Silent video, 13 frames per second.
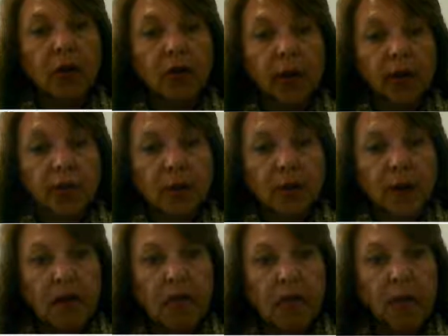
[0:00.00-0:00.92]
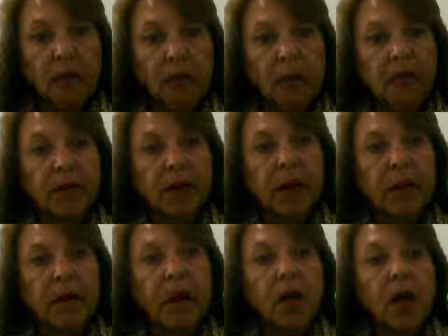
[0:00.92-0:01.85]
on your reference page from the
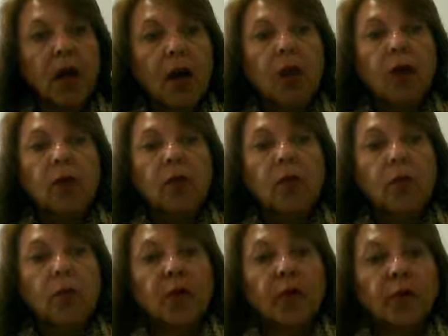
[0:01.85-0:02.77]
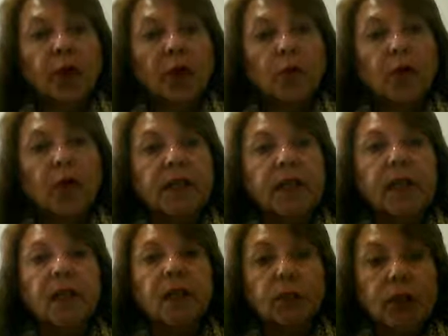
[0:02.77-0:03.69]
website, we say
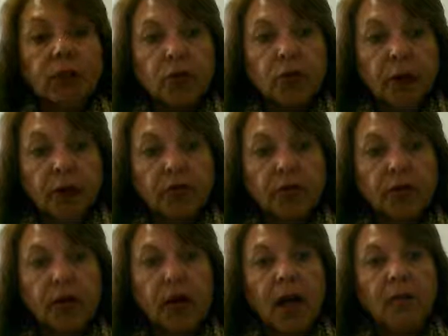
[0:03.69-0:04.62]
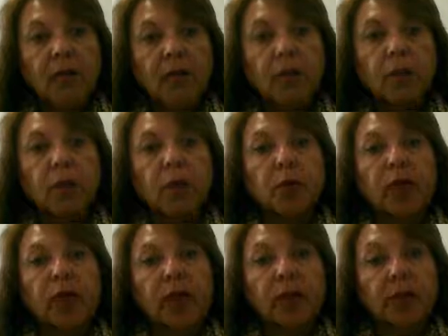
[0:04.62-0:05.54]
retrieved from, and we
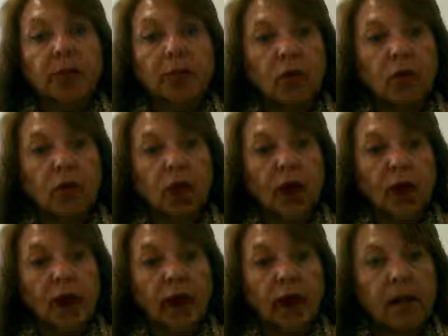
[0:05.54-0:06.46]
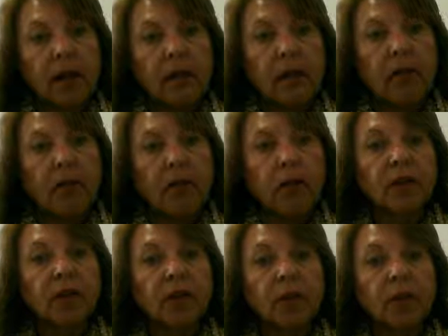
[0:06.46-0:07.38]
provide the URL.
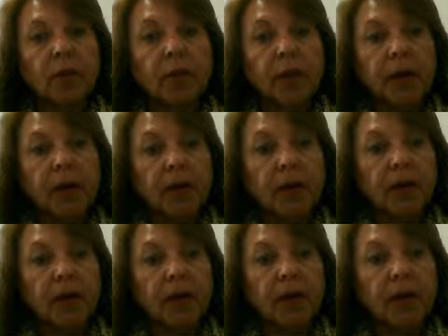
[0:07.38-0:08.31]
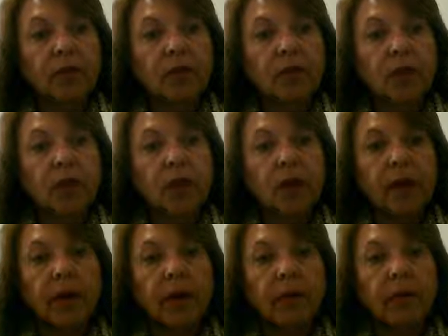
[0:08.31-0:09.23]
Notice there's no period at the end of the
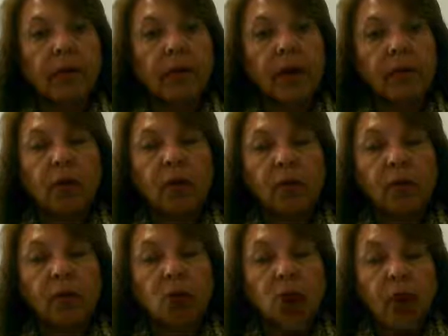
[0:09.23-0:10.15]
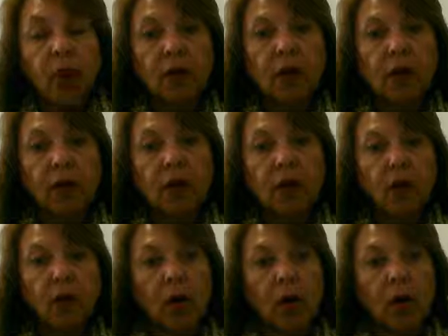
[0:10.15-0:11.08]
URL because that would change that
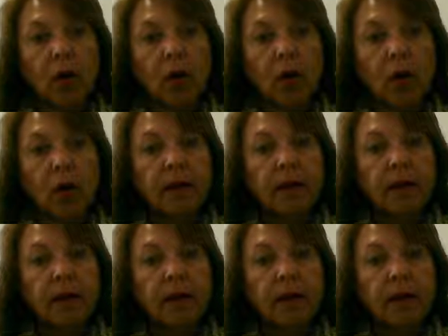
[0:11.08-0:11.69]
URL.